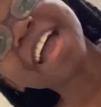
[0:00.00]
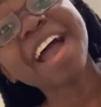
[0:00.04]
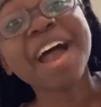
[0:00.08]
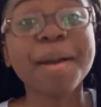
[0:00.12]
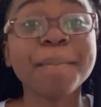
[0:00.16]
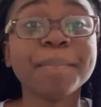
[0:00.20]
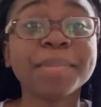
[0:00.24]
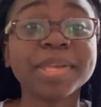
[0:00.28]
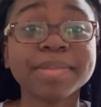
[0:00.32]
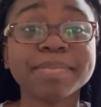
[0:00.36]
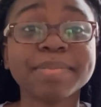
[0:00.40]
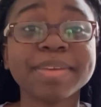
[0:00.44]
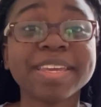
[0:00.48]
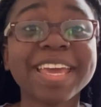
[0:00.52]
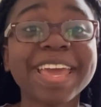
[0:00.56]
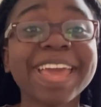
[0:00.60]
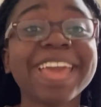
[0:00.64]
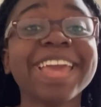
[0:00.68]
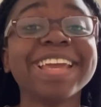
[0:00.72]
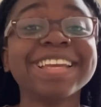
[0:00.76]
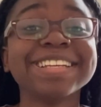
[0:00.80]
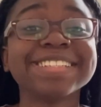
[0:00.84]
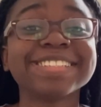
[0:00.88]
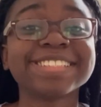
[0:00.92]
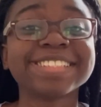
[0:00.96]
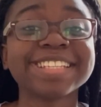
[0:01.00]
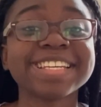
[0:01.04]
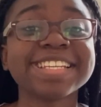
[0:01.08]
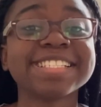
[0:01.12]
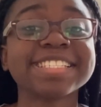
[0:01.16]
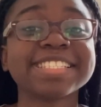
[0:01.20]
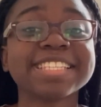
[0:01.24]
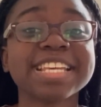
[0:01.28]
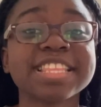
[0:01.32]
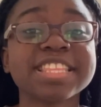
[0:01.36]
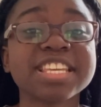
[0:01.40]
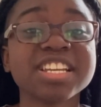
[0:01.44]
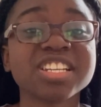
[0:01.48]
Amendment 8
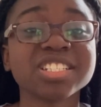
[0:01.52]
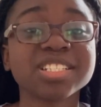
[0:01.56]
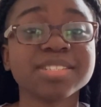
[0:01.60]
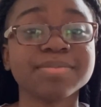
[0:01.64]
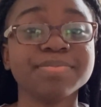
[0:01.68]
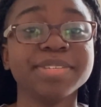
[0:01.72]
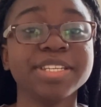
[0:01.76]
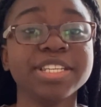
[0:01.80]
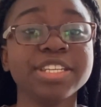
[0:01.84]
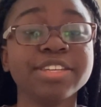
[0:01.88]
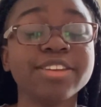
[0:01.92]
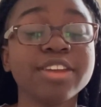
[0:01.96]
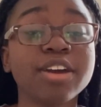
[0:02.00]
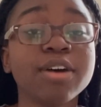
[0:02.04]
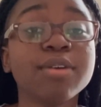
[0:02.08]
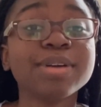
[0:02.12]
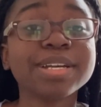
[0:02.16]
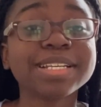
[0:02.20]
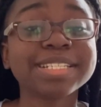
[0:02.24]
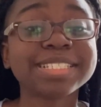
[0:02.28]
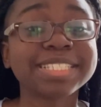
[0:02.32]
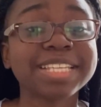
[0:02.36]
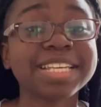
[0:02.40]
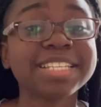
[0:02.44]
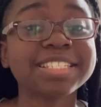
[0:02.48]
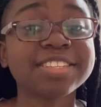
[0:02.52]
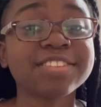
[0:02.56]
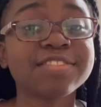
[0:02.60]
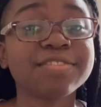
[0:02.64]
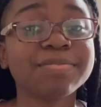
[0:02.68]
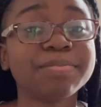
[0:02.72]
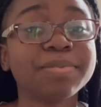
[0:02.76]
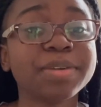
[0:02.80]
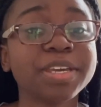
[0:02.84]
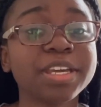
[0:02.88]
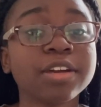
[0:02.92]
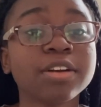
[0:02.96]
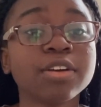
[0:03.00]
states that there should be no
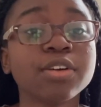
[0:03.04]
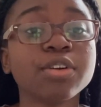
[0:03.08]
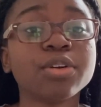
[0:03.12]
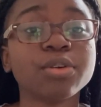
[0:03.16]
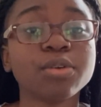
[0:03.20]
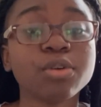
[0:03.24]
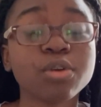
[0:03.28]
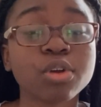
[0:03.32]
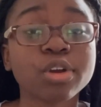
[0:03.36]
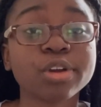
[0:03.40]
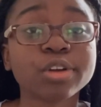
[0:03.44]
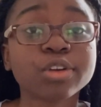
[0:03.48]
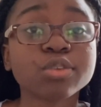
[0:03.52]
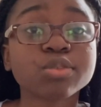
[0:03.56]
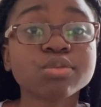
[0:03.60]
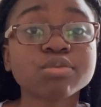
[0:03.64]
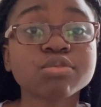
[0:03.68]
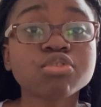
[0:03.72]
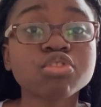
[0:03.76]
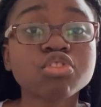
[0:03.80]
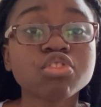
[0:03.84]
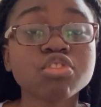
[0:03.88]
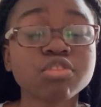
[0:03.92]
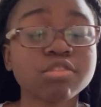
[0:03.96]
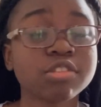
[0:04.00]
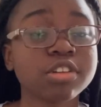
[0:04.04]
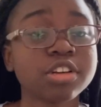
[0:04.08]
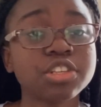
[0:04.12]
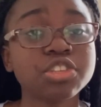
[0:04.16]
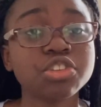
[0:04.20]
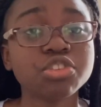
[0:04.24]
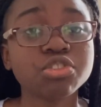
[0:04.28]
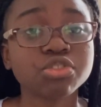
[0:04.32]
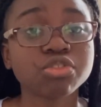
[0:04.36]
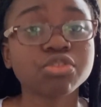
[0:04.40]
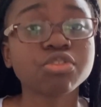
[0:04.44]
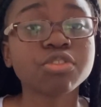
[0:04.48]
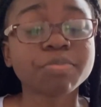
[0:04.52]
excessive bail or cruel or
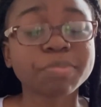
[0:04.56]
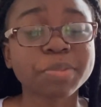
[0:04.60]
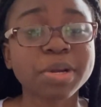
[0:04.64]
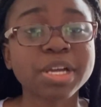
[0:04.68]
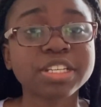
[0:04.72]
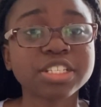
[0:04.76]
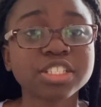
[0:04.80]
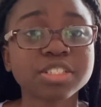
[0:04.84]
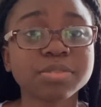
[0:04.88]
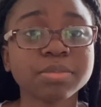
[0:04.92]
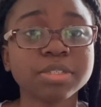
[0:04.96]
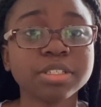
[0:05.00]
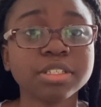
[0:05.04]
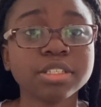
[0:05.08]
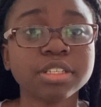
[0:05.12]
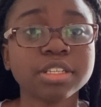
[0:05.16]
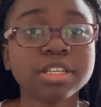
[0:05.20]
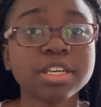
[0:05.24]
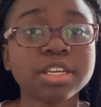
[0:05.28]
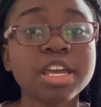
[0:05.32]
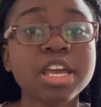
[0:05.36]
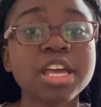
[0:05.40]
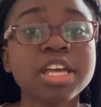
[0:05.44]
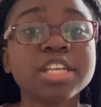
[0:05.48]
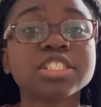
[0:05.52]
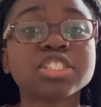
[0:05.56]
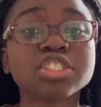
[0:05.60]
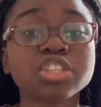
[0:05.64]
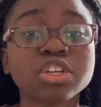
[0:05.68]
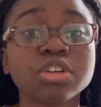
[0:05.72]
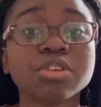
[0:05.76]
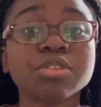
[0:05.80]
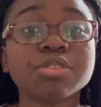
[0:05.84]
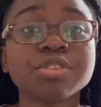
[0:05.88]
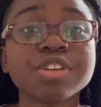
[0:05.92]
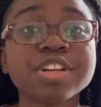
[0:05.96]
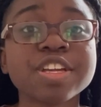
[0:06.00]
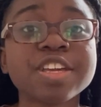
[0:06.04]
unusual punishment.
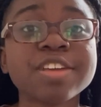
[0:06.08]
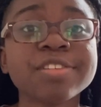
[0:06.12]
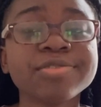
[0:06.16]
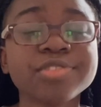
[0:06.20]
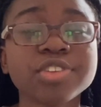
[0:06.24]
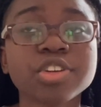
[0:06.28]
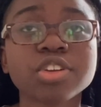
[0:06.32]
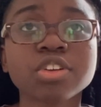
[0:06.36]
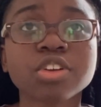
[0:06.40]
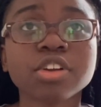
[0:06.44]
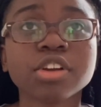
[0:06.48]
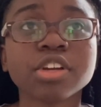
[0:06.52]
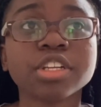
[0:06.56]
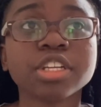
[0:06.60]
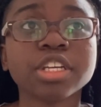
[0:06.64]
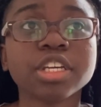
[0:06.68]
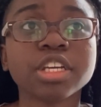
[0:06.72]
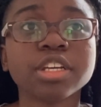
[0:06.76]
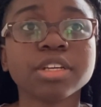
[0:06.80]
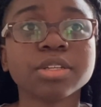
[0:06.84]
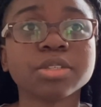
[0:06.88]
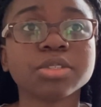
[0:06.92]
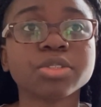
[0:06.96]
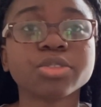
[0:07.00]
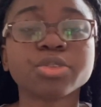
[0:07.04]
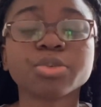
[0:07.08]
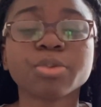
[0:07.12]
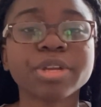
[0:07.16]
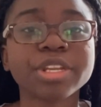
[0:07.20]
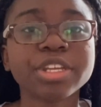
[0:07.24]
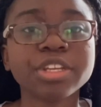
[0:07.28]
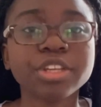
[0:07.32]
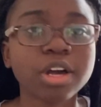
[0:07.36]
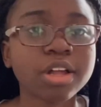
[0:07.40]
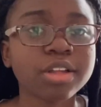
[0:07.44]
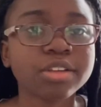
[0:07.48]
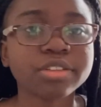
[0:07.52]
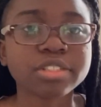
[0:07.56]
So if you're earning
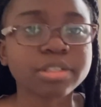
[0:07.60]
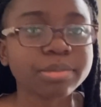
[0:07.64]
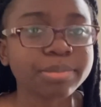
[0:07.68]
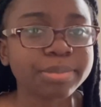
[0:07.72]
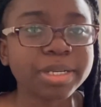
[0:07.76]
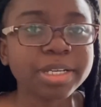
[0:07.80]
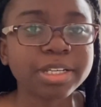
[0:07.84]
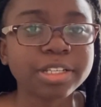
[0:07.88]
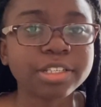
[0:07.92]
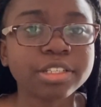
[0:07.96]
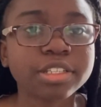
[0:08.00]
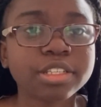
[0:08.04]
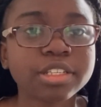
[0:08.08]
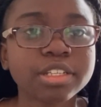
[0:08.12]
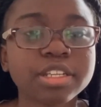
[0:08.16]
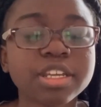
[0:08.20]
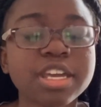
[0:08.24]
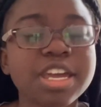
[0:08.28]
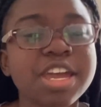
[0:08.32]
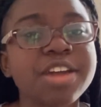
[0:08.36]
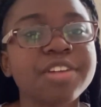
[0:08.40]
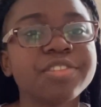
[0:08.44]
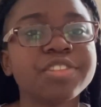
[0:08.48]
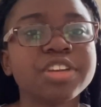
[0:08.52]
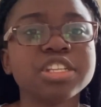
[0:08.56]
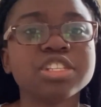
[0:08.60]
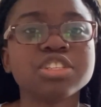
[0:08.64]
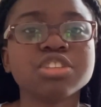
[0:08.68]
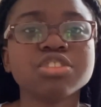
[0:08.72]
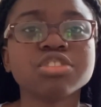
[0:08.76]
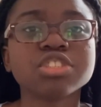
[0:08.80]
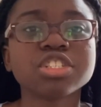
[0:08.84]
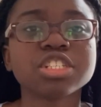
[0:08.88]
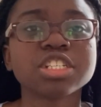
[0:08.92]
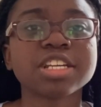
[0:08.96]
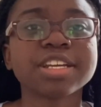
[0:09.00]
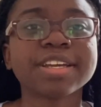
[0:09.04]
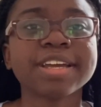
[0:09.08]
$20 a month, then you
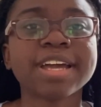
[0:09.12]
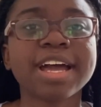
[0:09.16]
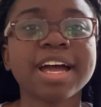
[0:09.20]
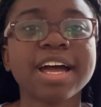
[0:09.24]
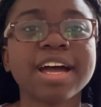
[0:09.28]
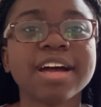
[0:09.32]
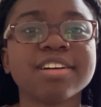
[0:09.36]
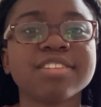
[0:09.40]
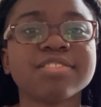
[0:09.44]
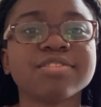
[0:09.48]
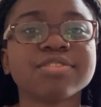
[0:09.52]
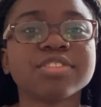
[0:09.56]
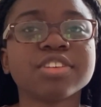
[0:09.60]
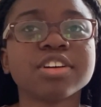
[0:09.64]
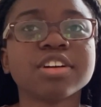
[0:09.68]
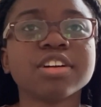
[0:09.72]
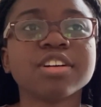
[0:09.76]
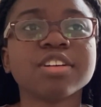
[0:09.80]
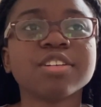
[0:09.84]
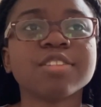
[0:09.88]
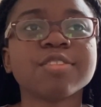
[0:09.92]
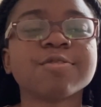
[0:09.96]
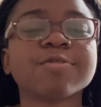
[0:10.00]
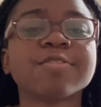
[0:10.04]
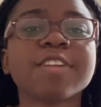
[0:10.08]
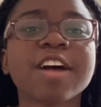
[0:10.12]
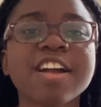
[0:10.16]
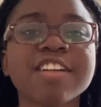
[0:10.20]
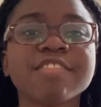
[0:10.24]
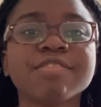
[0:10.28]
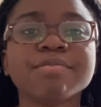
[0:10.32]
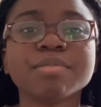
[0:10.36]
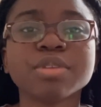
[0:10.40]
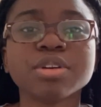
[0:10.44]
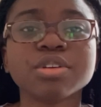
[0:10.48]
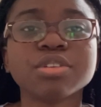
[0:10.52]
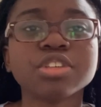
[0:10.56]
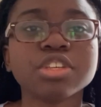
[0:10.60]
shouldn't have a
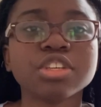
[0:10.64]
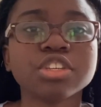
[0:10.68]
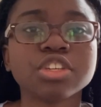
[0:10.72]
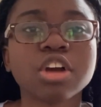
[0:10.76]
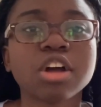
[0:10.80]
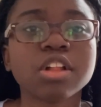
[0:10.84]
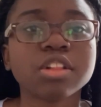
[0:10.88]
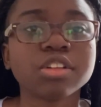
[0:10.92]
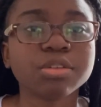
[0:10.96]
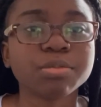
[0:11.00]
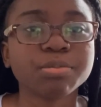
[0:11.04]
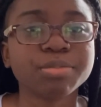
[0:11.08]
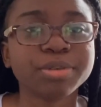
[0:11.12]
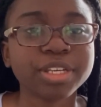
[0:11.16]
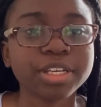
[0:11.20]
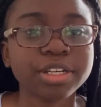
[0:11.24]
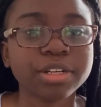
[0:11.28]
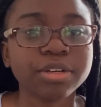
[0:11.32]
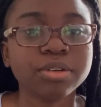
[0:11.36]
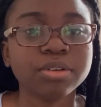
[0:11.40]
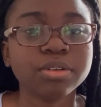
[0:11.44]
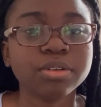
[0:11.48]
$5 million bail.